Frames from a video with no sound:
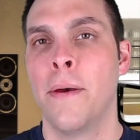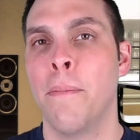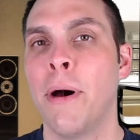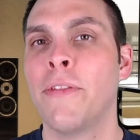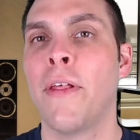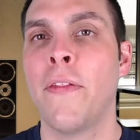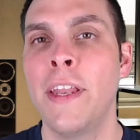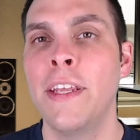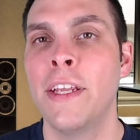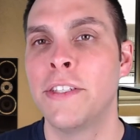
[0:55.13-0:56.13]
But the
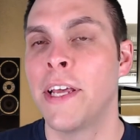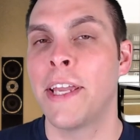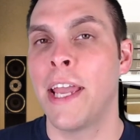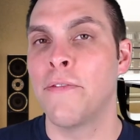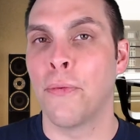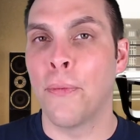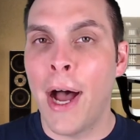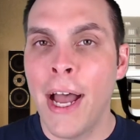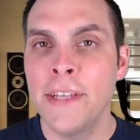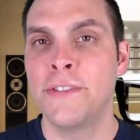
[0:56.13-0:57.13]
lineage that gave
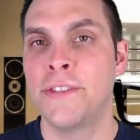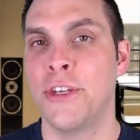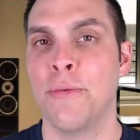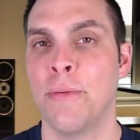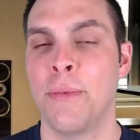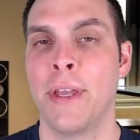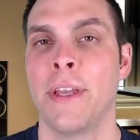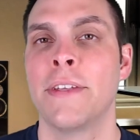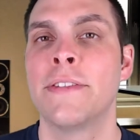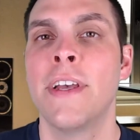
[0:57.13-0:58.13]
rise to human
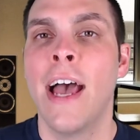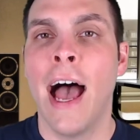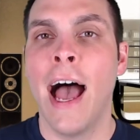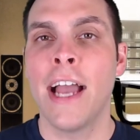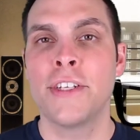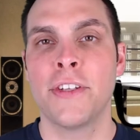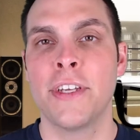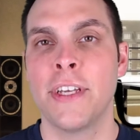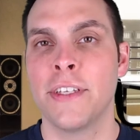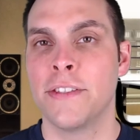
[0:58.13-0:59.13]
beings actually
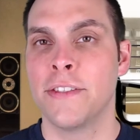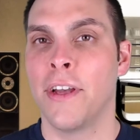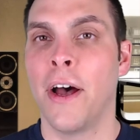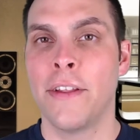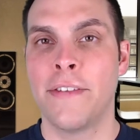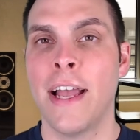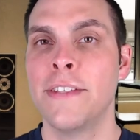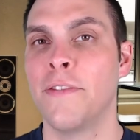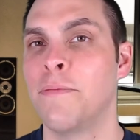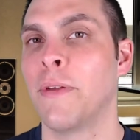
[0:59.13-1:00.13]
is
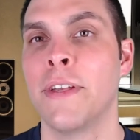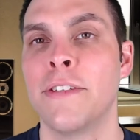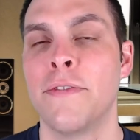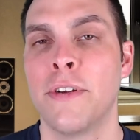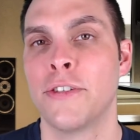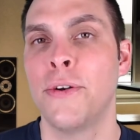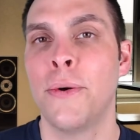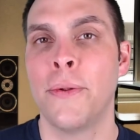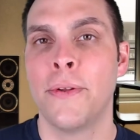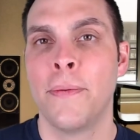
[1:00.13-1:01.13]
tens of millions of years
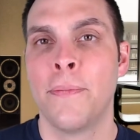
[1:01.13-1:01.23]
old.